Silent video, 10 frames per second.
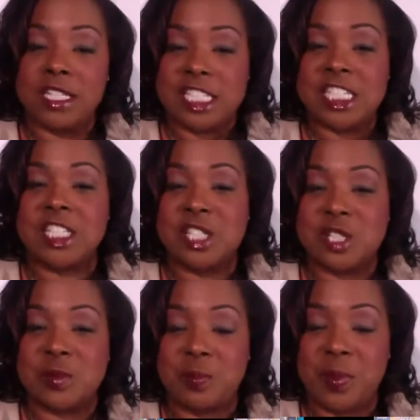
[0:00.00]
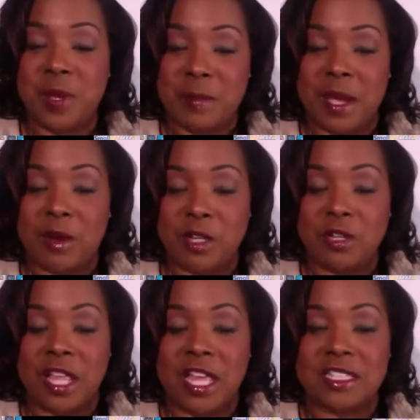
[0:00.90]
just to piggyback on
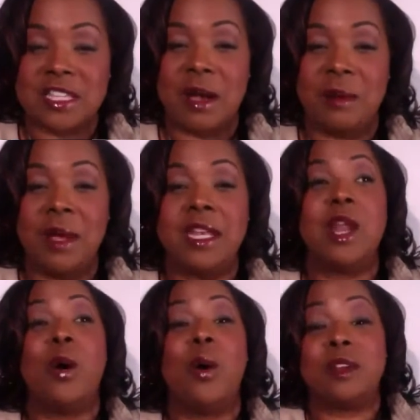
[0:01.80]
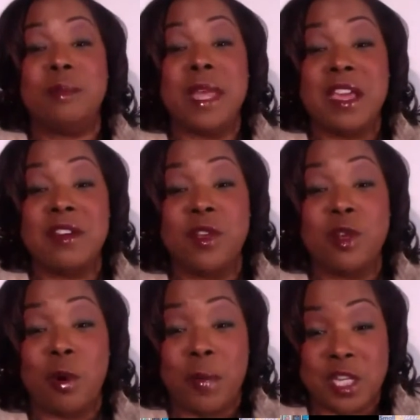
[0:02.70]
your last comment, to me, if you
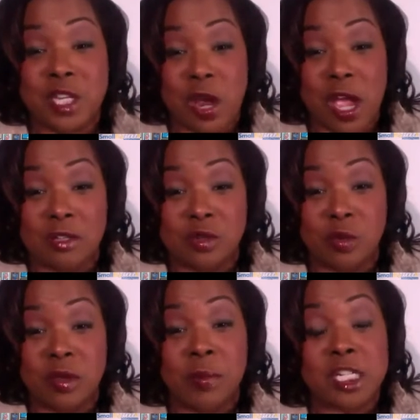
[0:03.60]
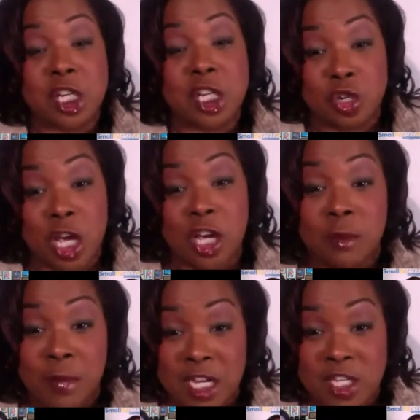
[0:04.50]
don't manage your household with a budget, you're not going
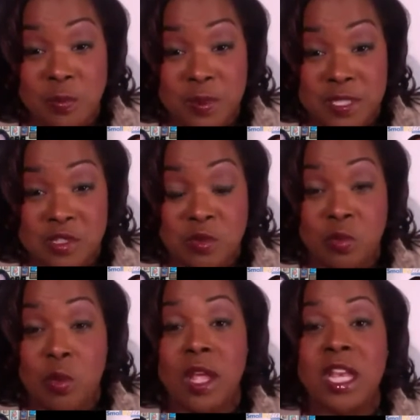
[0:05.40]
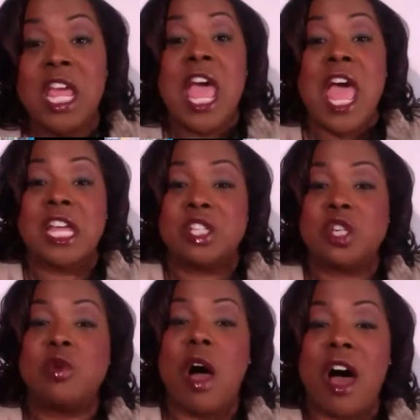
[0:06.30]
to manage your business with one. And
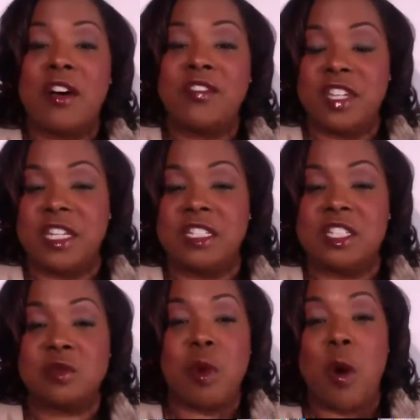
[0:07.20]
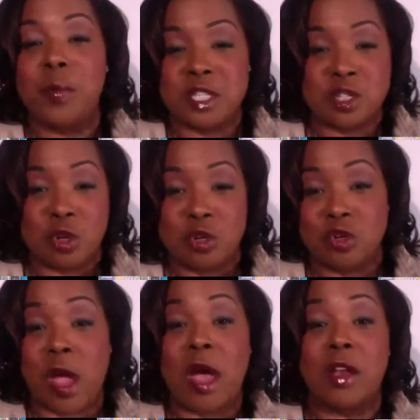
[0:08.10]
too often, small business owners
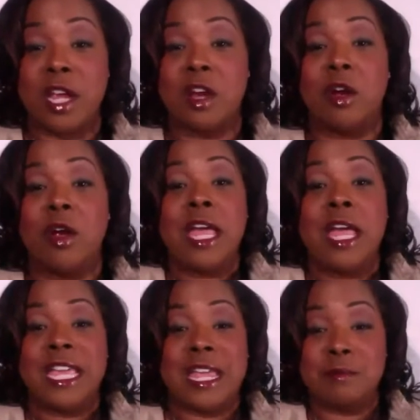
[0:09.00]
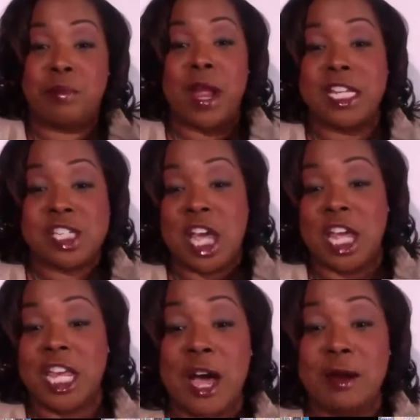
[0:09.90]
are out here getting bright,
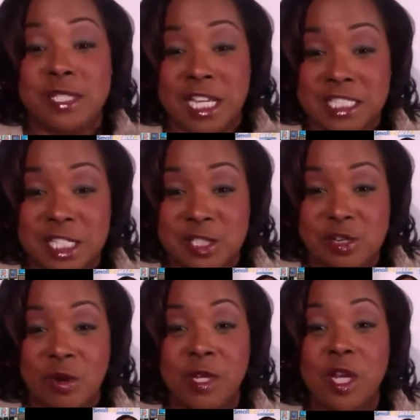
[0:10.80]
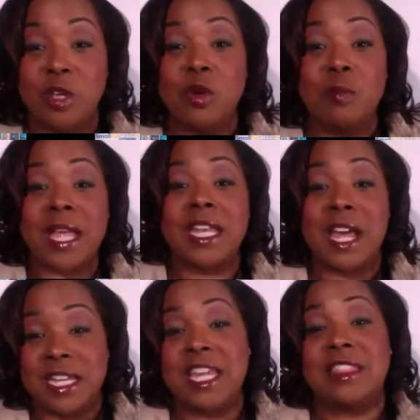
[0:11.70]
shiny object syndrome. You might
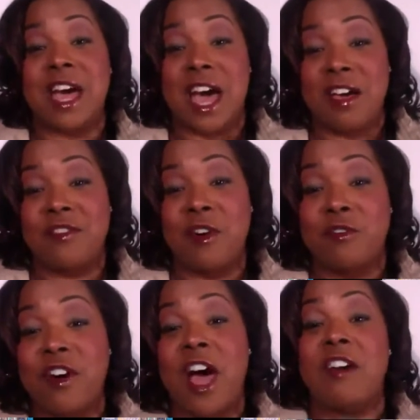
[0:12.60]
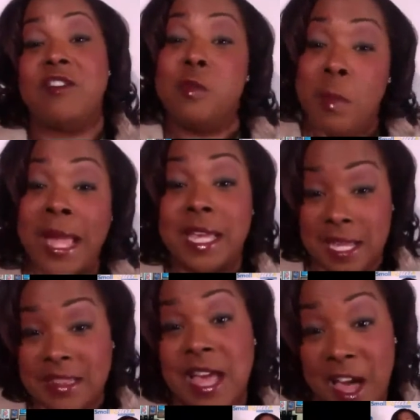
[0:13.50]
not need the iPhone 5. You might could
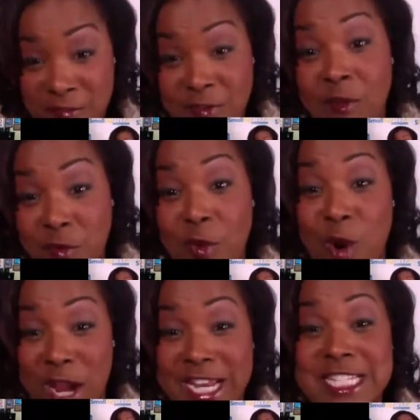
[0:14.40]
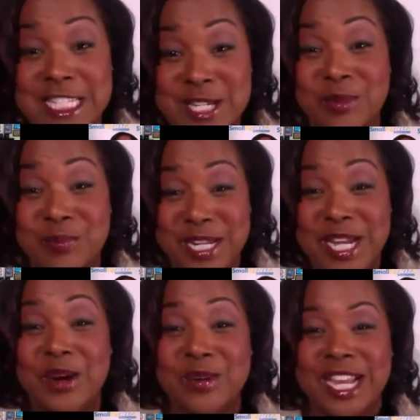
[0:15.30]
get the iPhone 4 and it'd still be
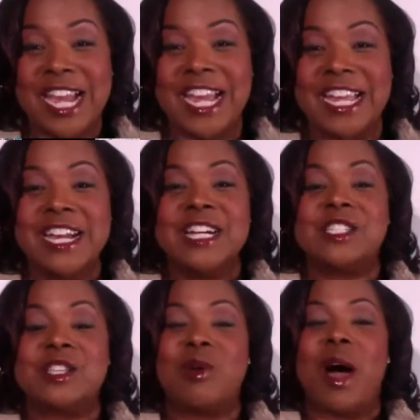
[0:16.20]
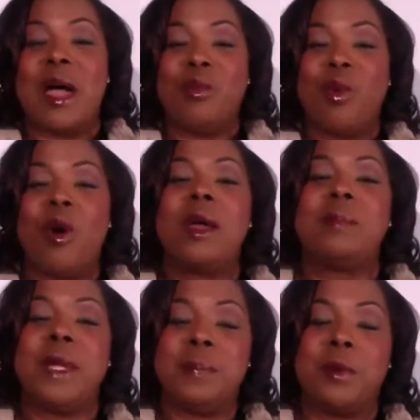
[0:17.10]
okay. So I want
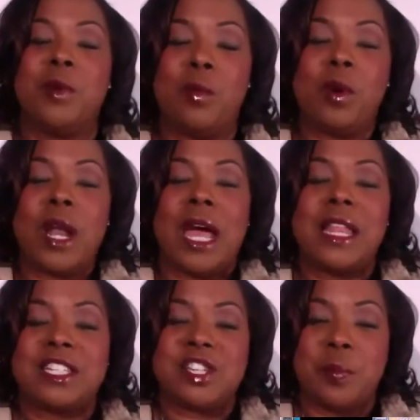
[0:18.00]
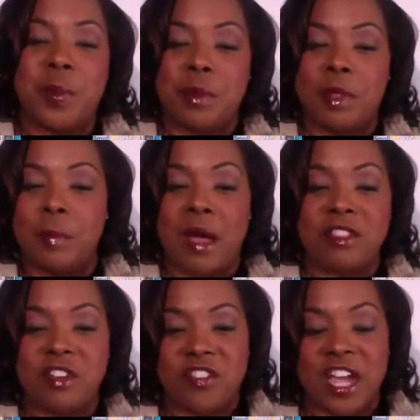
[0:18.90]
people, what I like to tell people about
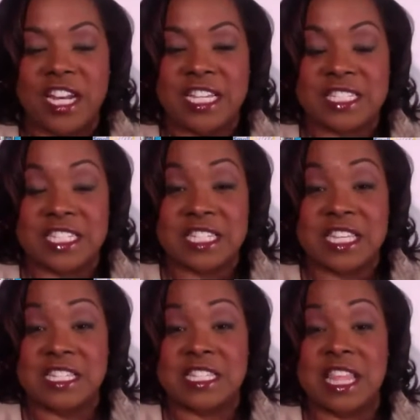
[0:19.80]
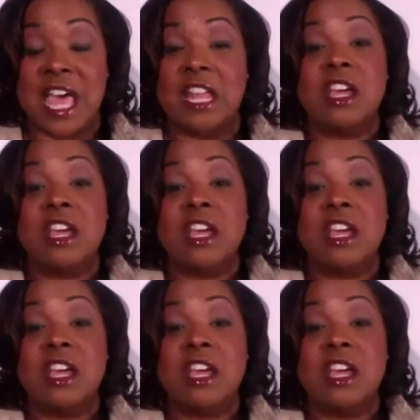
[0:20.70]
their finances is that